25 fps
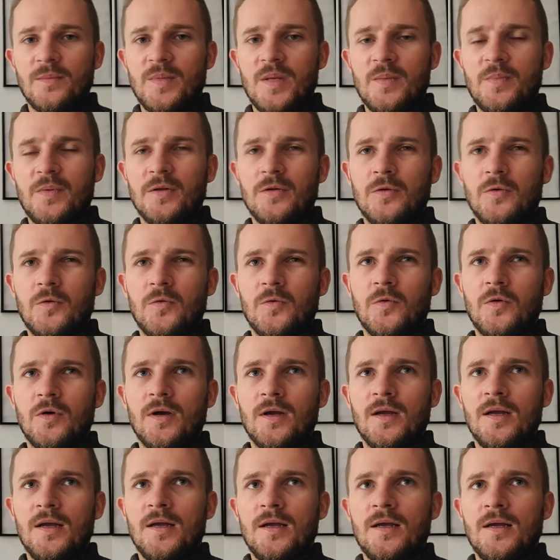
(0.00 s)
People who
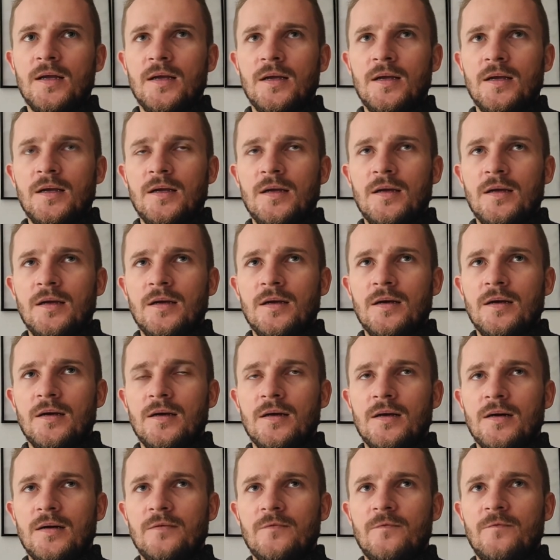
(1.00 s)

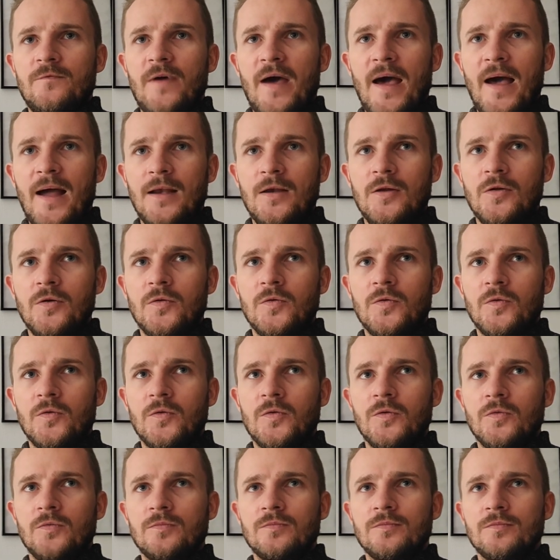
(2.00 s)

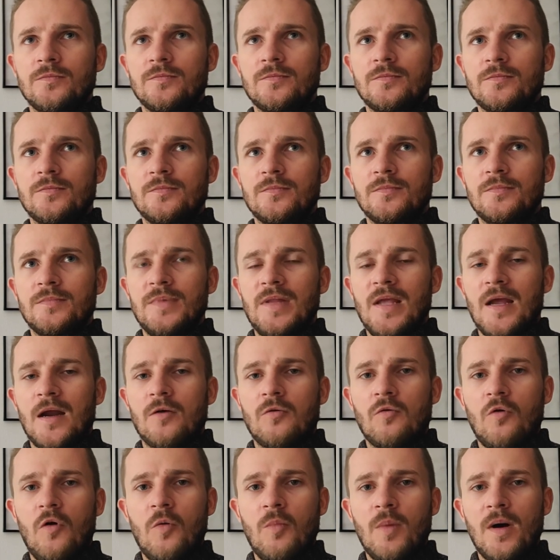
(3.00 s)
value the
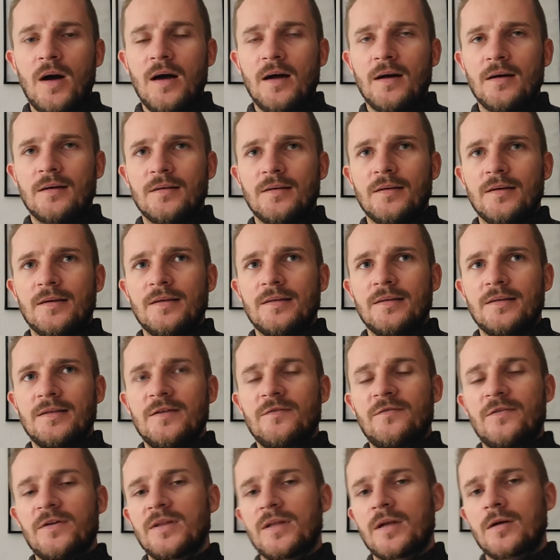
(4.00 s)
aroma,
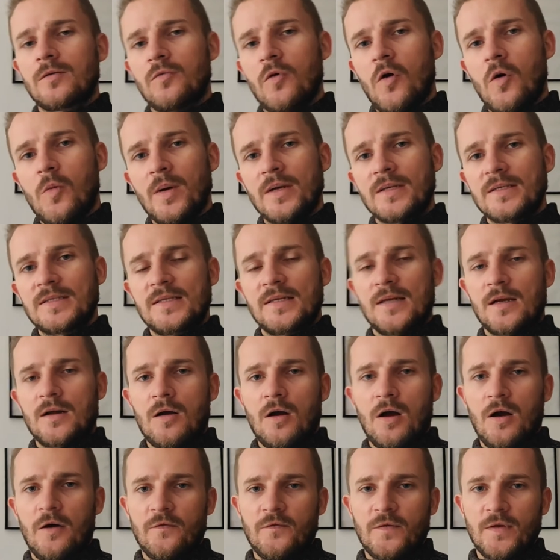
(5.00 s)
different aromas in a
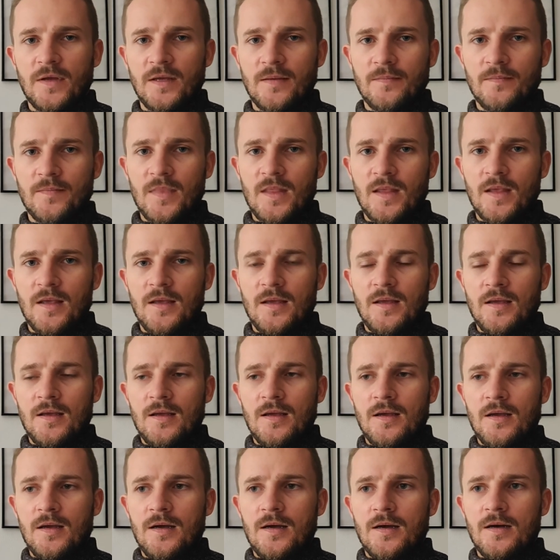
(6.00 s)
coffee.
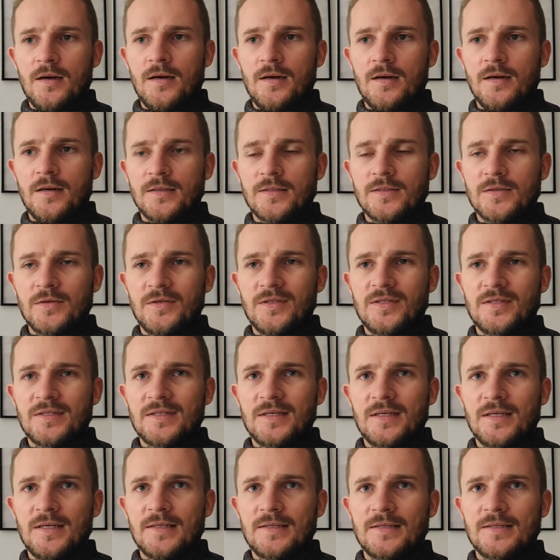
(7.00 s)
So
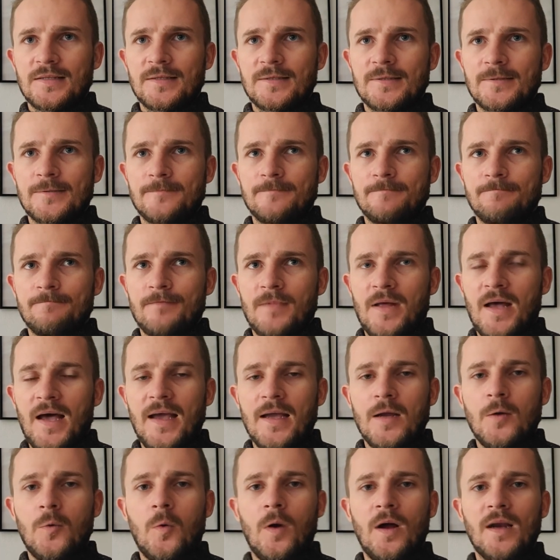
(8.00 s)
it's
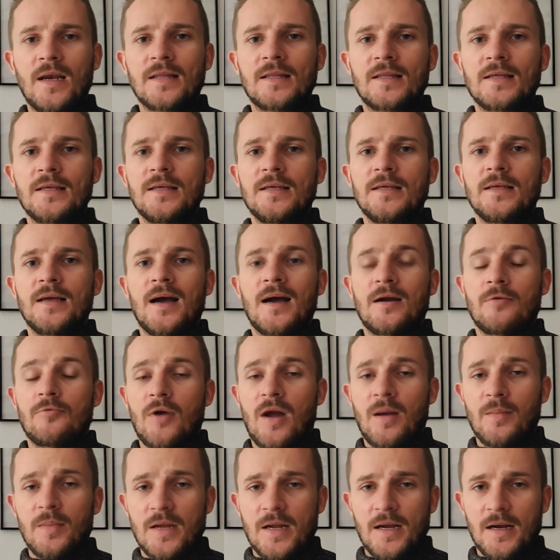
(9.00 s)
high quality
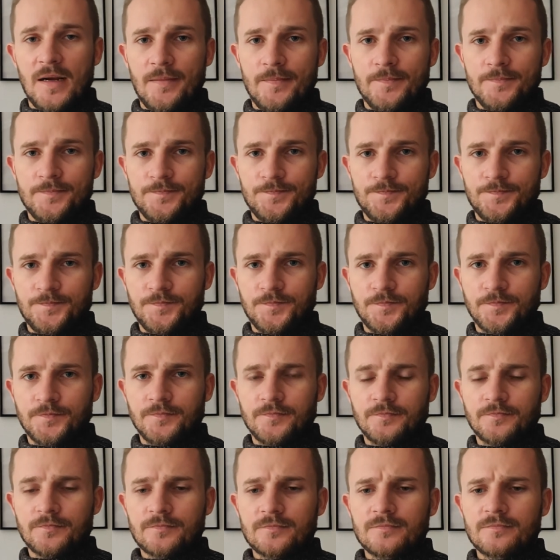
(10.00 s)
Arabica
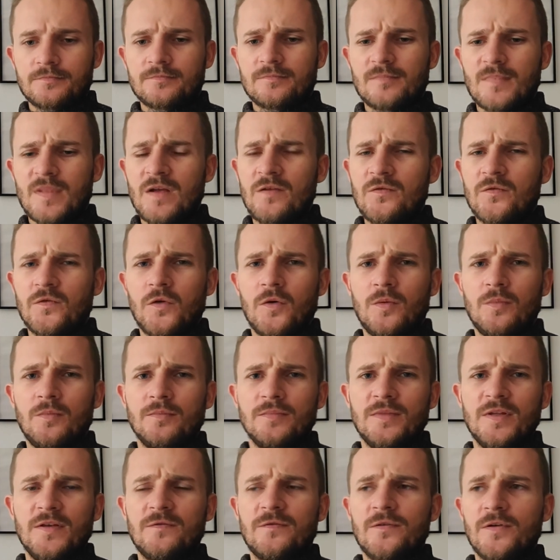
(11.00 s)

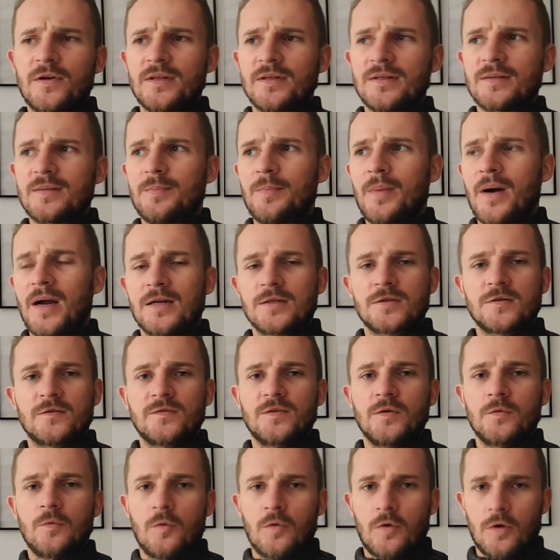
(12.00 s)
from different parts of
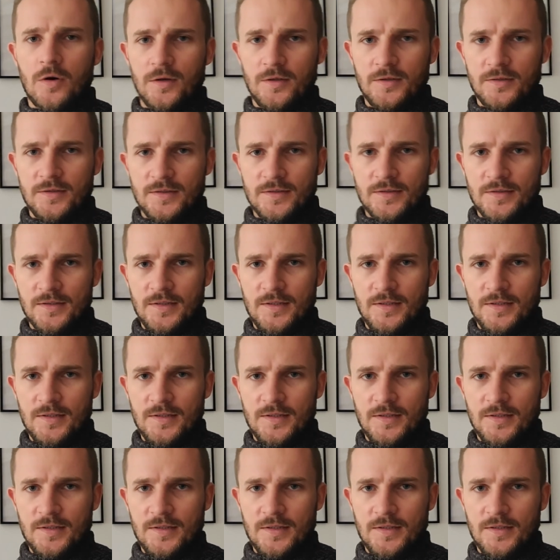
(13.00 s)
the world.